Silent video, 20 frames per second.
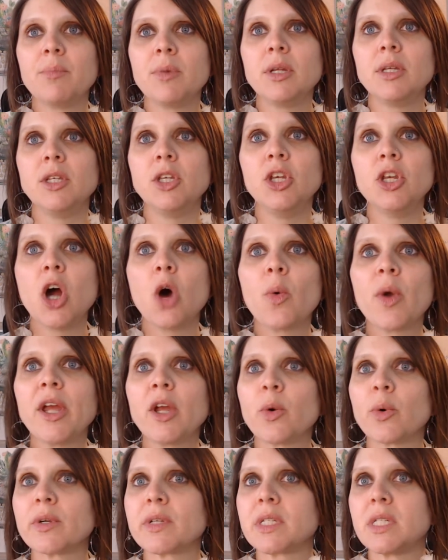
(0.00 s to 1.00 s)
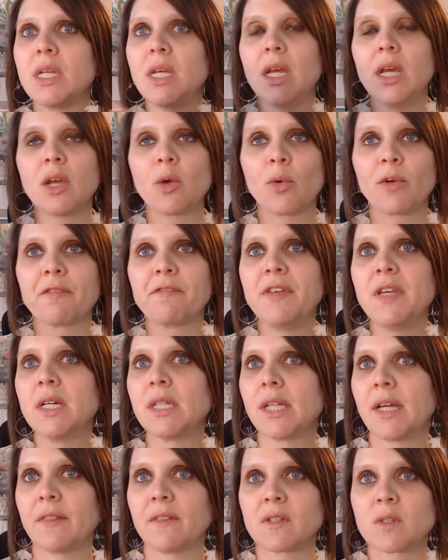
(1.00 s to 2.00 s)
knowing or seeing or
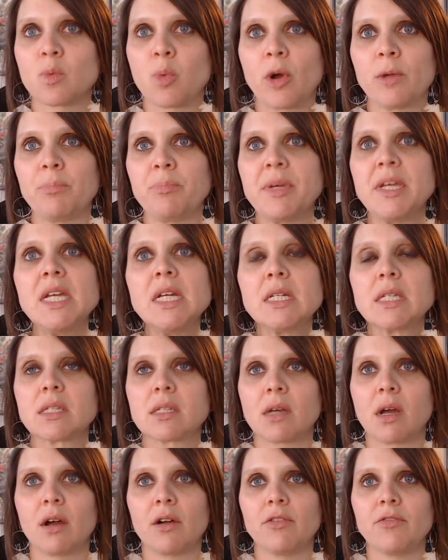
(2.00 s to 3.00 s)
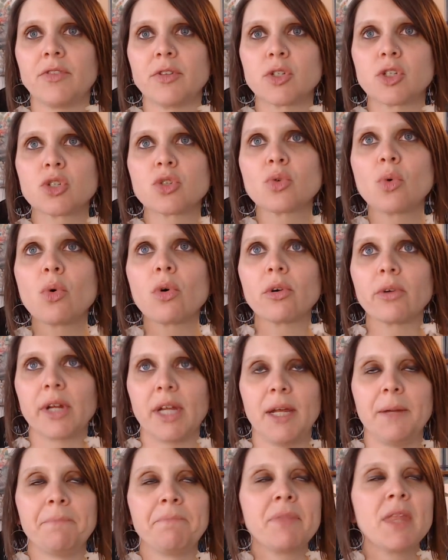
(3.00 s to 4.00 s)
feeling this one piece of the
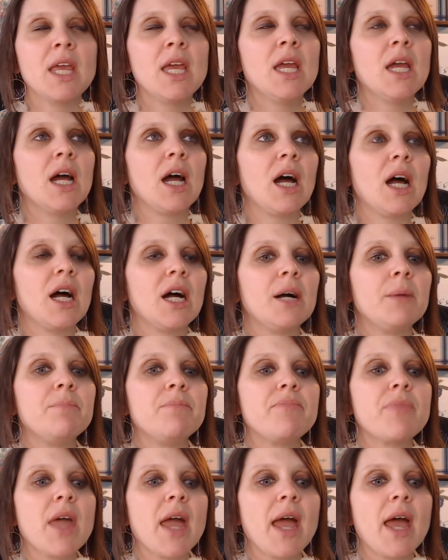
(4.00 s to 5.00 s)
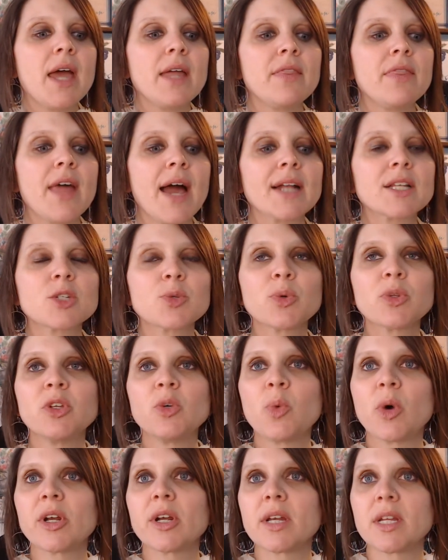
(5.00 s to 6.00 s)
story? And that's really
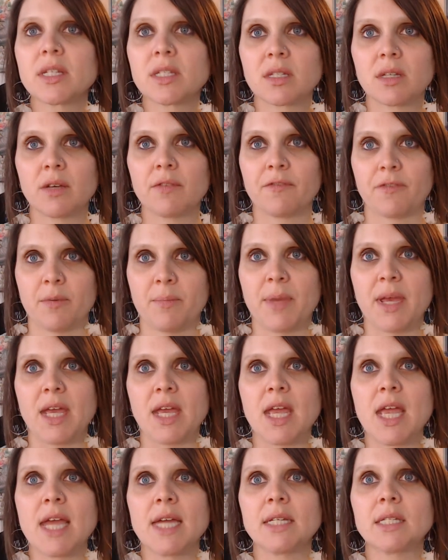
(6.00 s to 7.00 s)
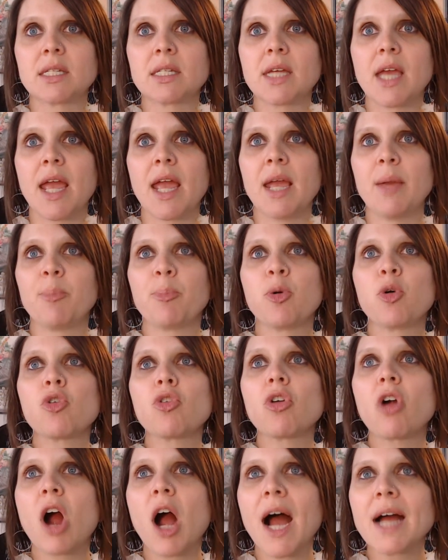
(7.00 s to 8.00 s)
what it is for me. It's a
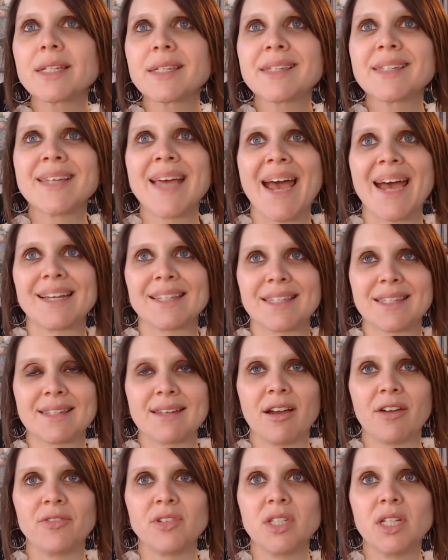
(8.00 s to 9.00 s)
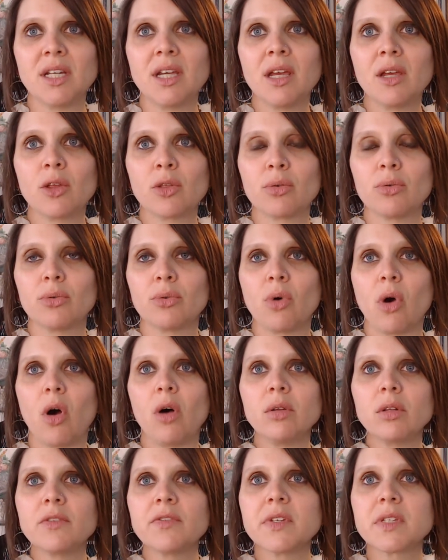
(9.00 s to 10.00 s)
process of digging through
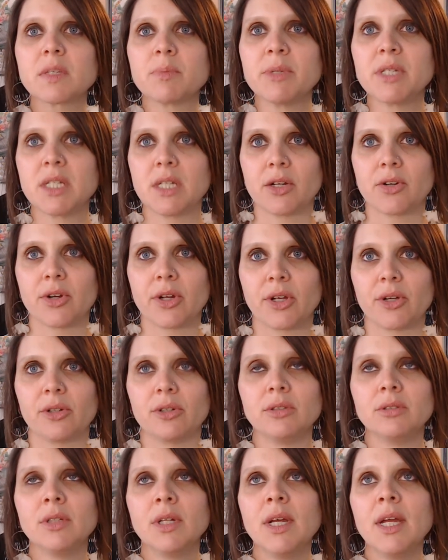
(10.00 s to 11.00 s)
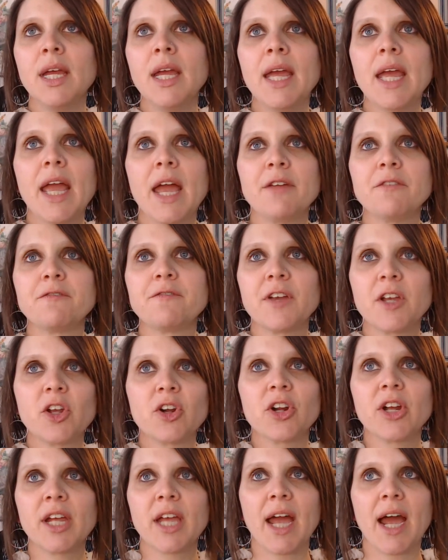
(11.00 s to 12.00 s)
all of this material and
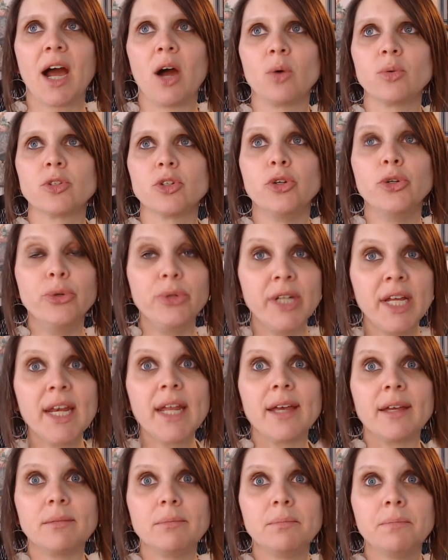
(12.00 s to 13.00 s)
figuring out who did it,